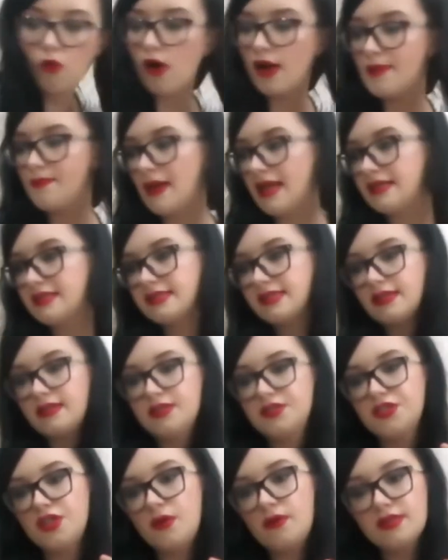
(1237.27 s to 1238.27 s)
what I
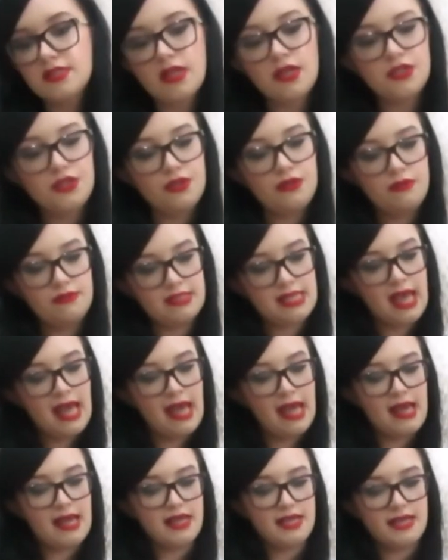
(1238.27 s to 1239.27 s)
basically do is I use
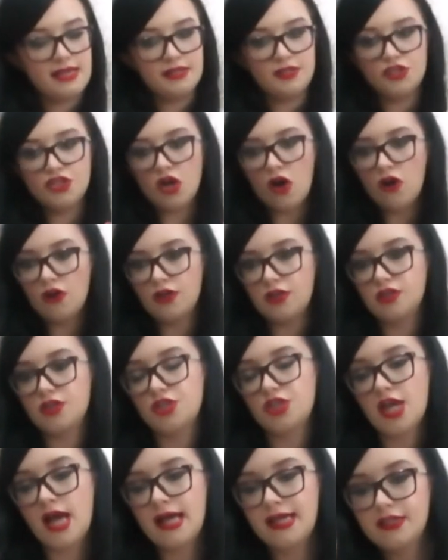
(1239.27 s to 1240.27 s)
a darker
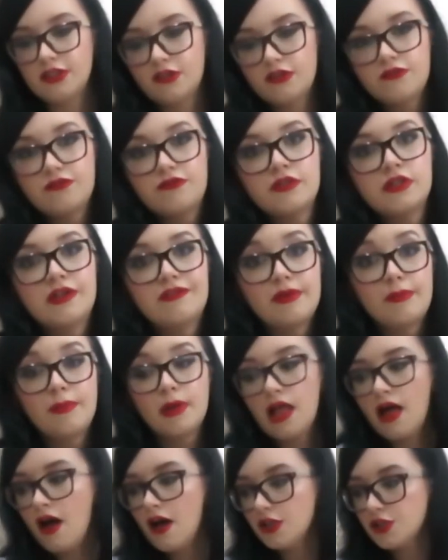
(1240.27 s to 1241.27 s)
shade of a
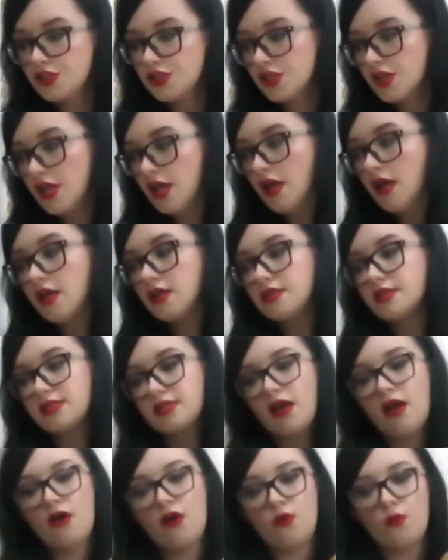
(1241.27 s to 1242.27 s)
blush.
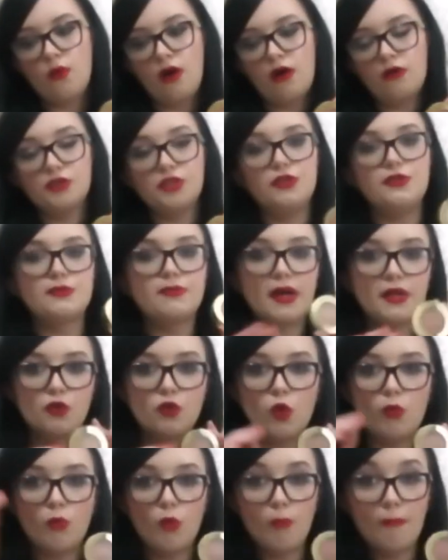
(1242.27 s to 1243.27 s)
So I'll use my
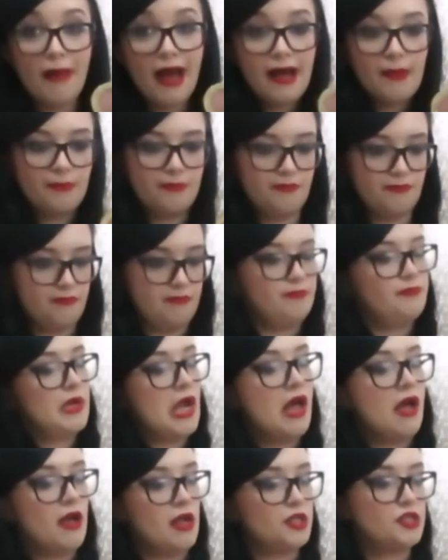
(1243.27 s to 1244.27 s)
normal matte
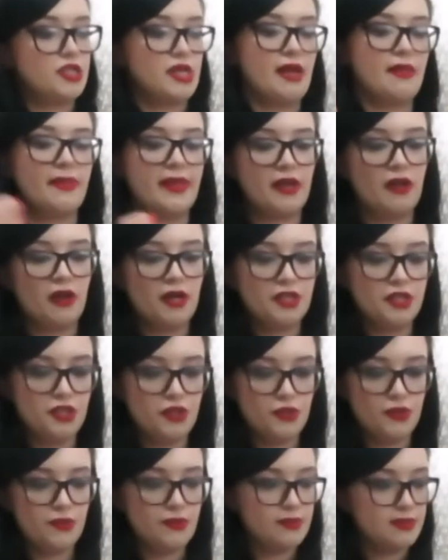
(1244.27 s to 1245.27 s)
blush, and then I
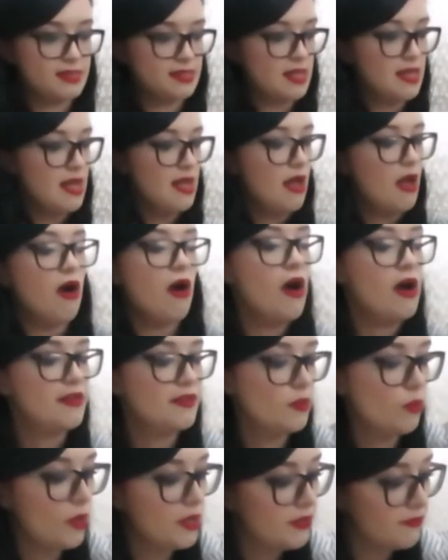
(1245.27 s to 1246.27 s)
use
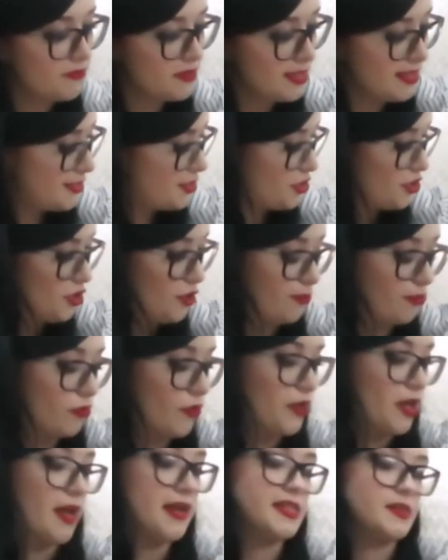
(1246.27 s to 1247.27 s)
either one of these two
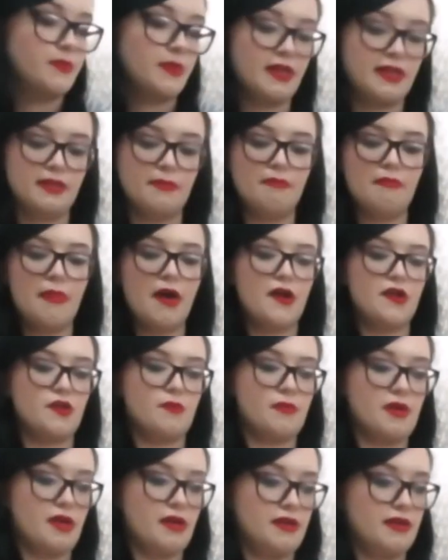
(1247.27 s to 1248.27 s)
products, but at the
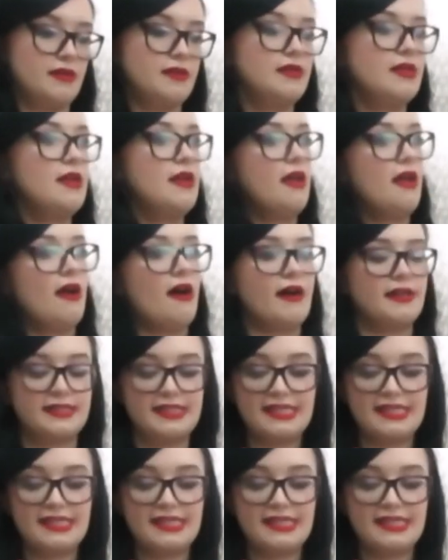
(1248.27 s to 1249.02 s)
moment I